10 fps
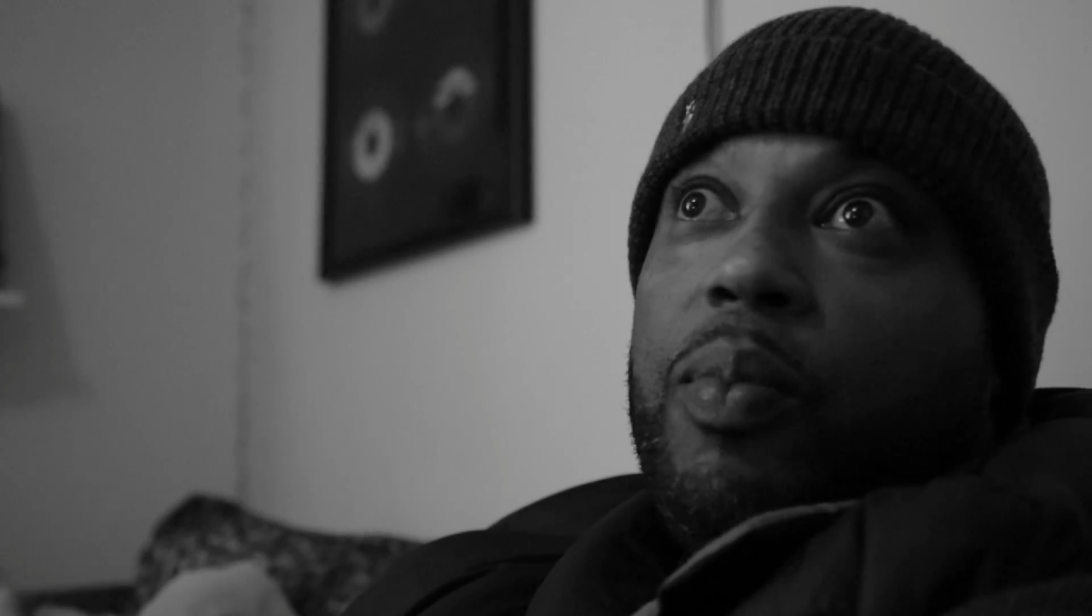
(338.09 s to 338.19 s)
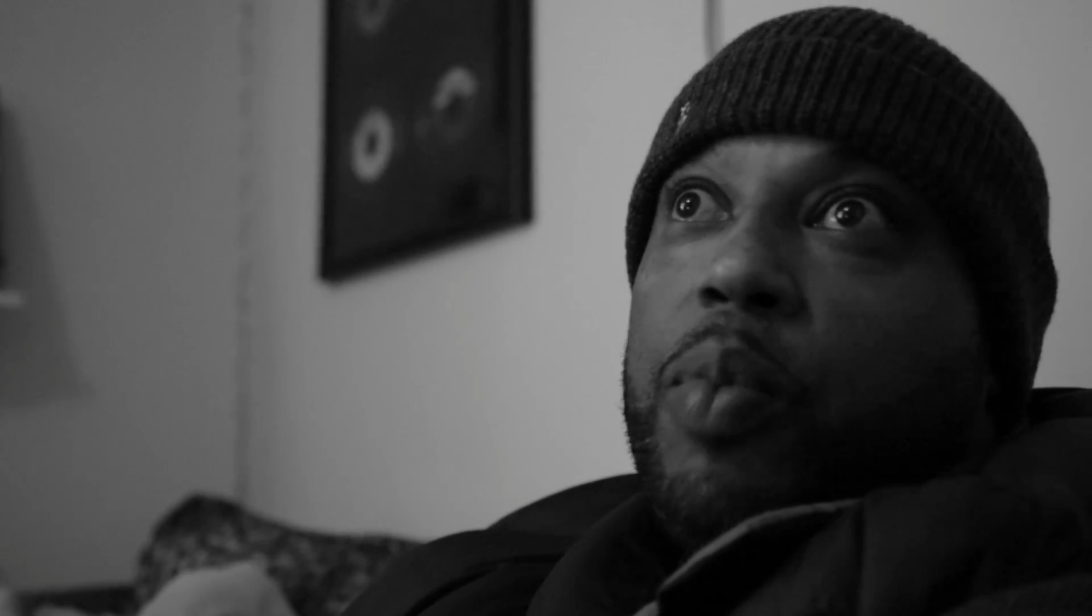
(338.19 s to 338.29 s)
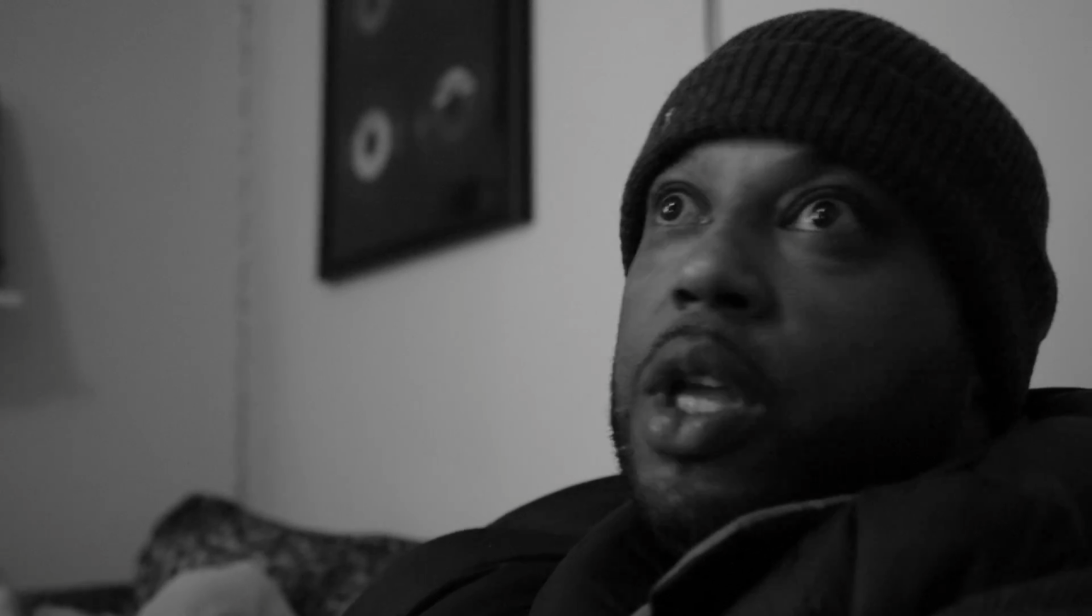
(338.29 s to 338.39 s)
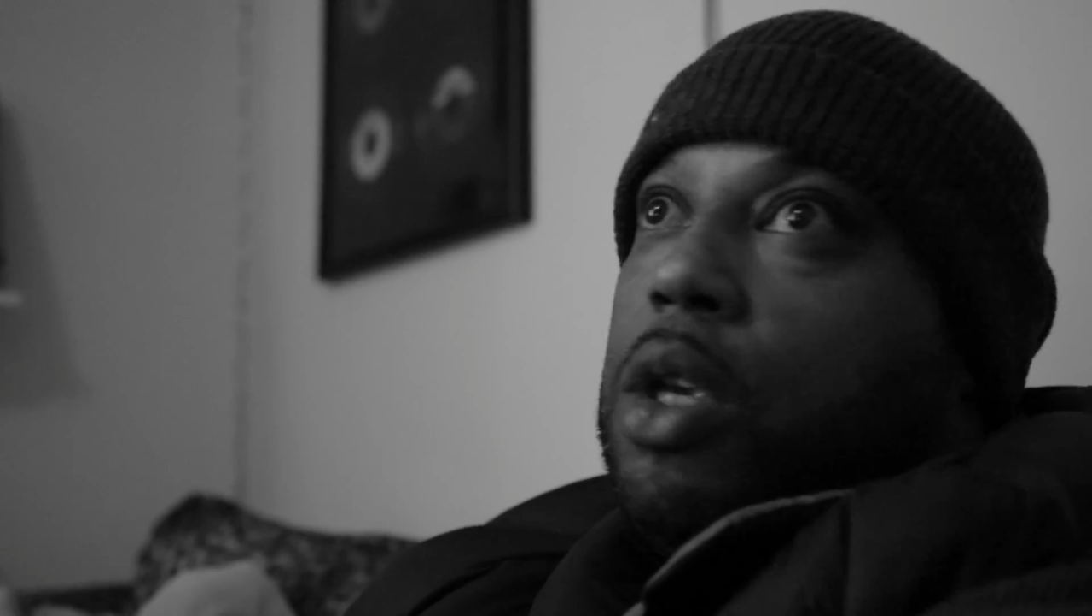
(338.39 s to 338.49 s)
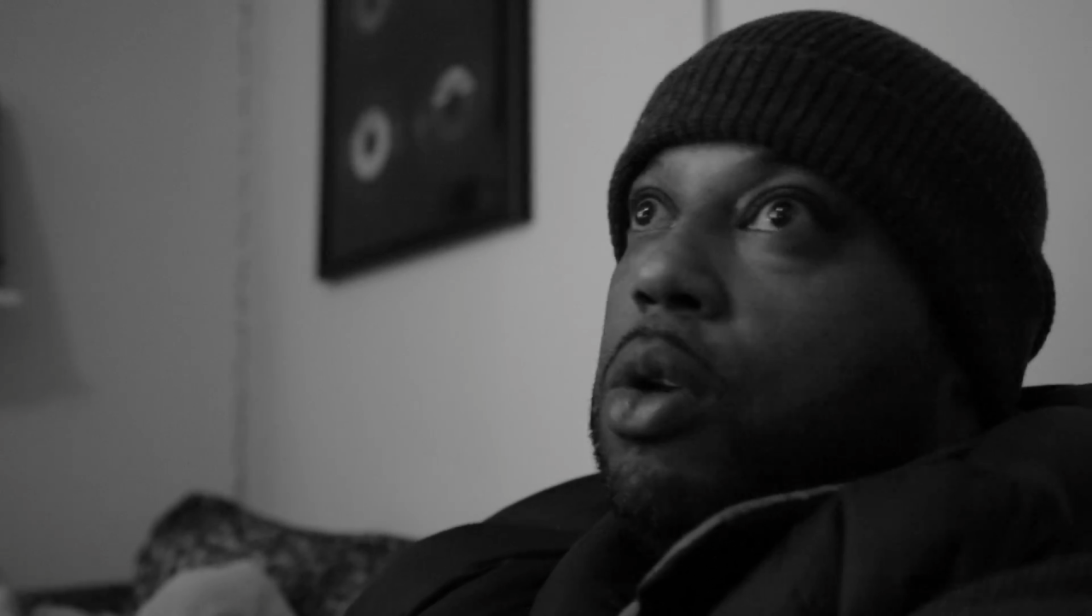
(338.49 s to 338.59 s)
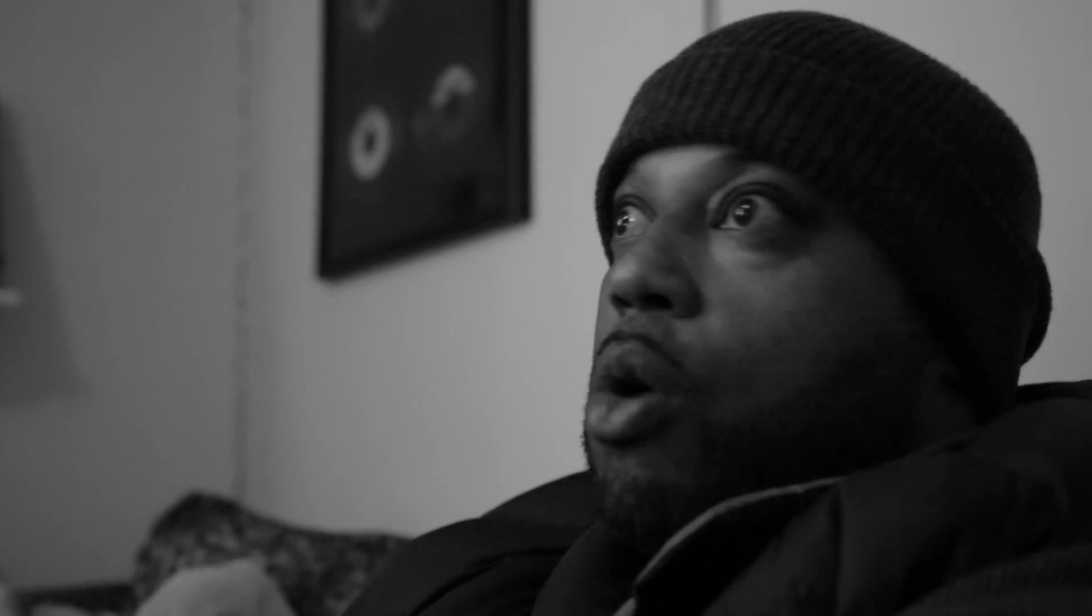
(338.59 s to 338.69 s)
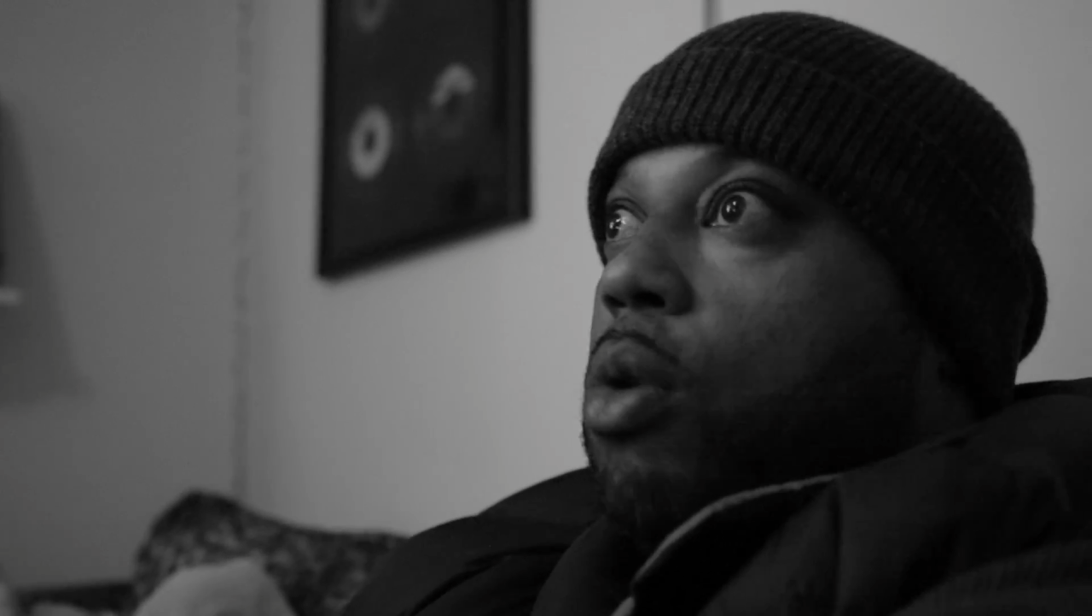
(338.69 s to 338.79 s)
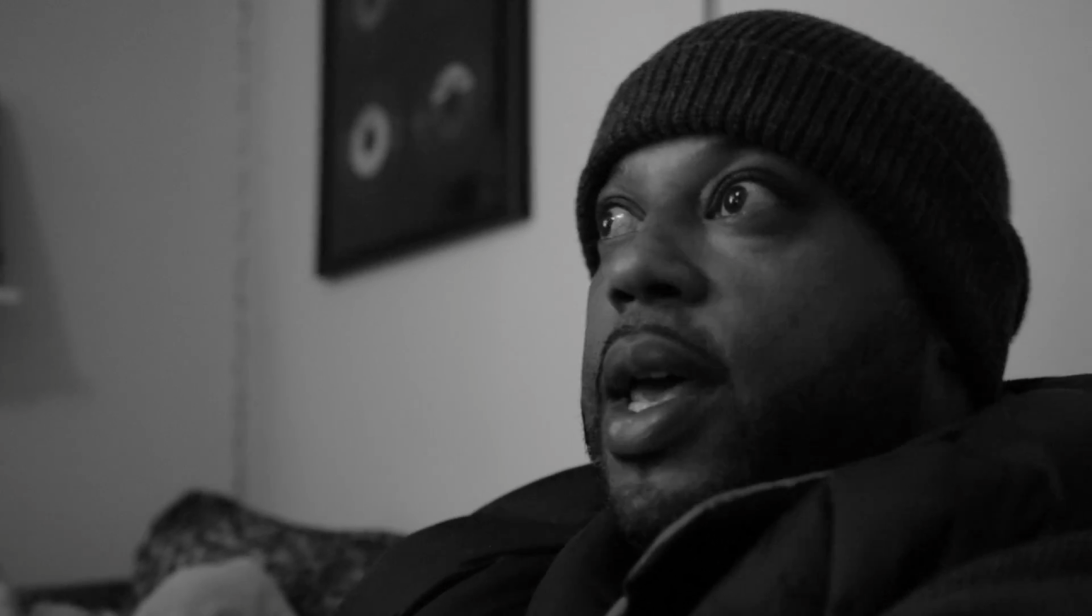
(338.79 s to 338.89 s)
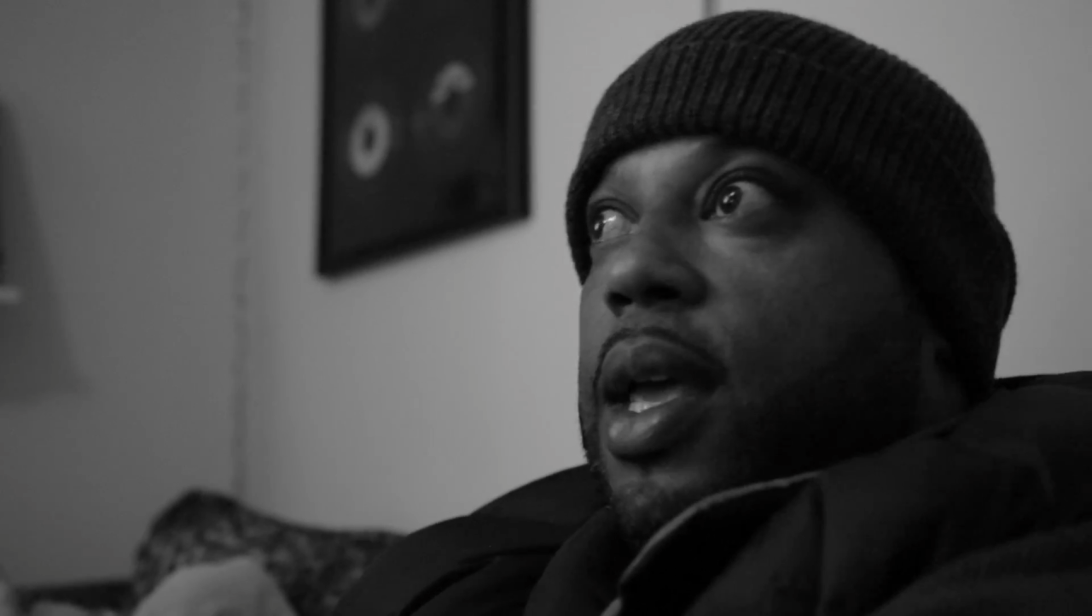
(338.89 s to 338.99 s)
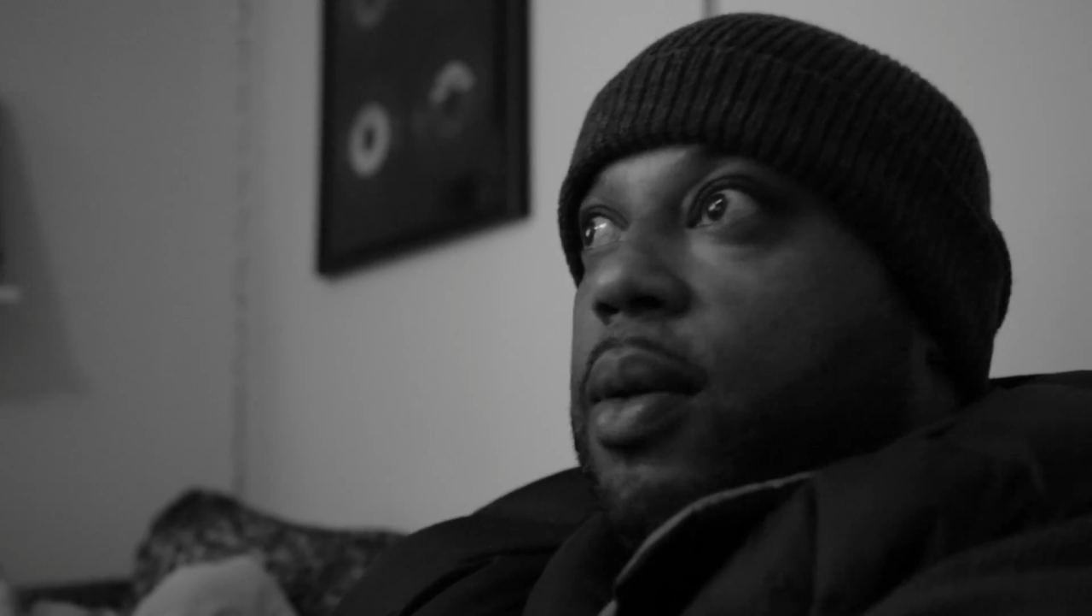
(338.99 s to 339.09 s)
But you know,
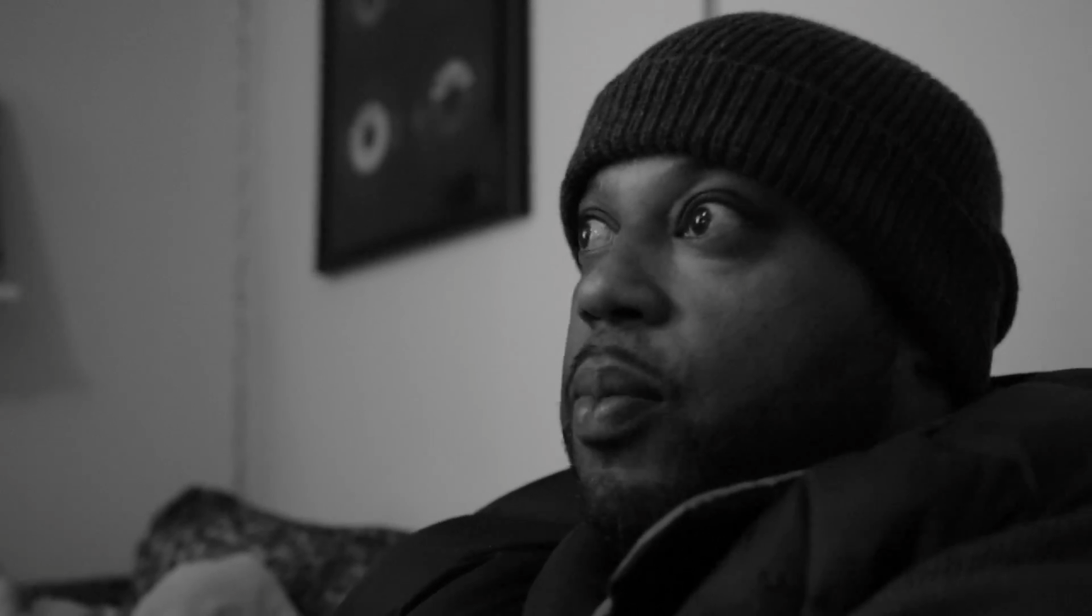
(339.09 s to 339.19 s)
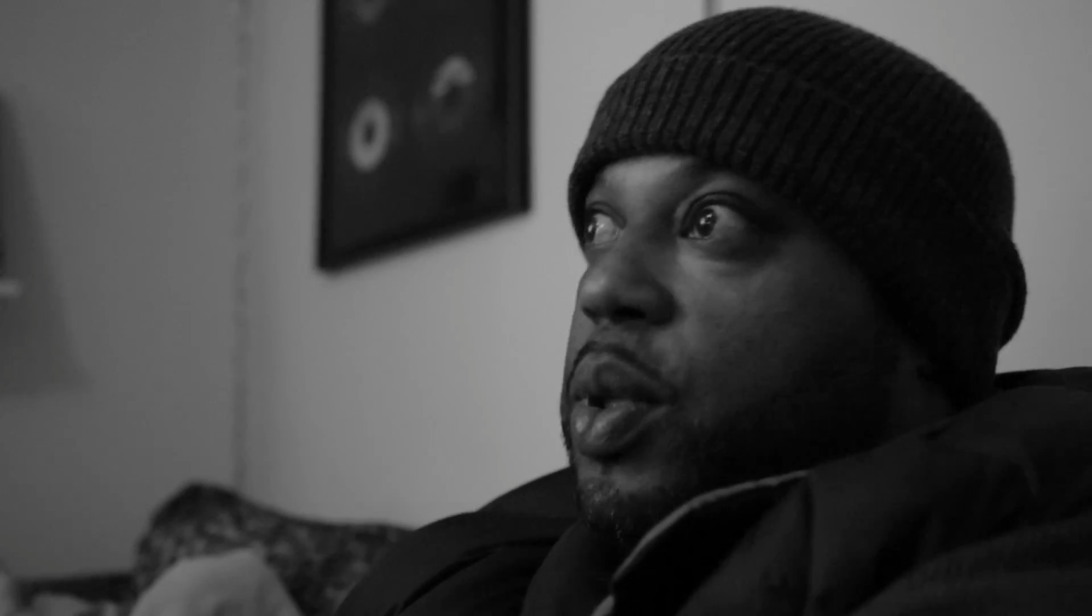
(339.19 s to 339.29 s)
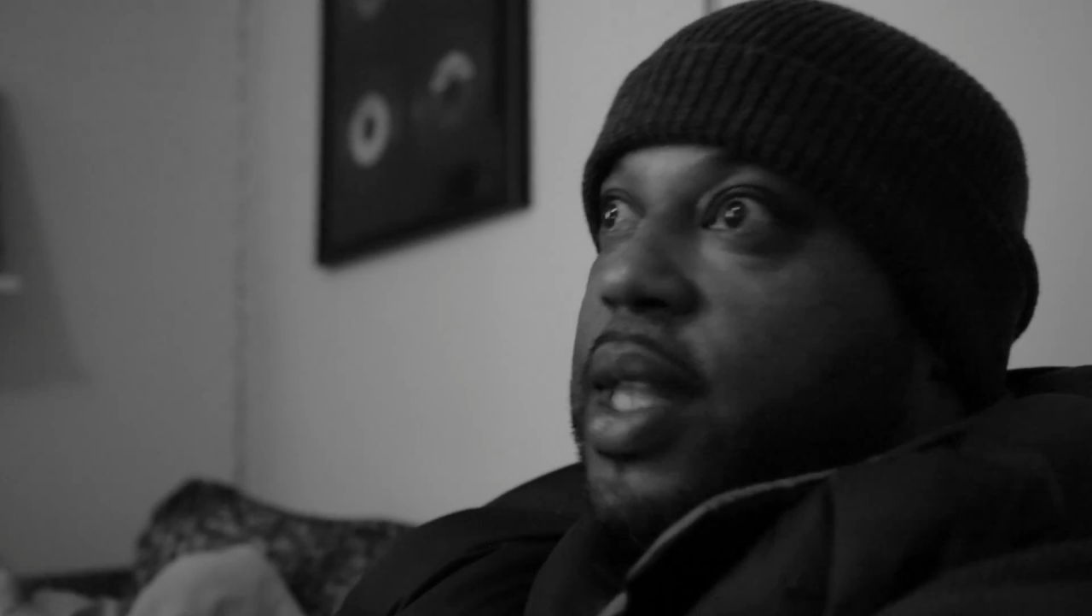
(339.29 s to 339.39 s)
like,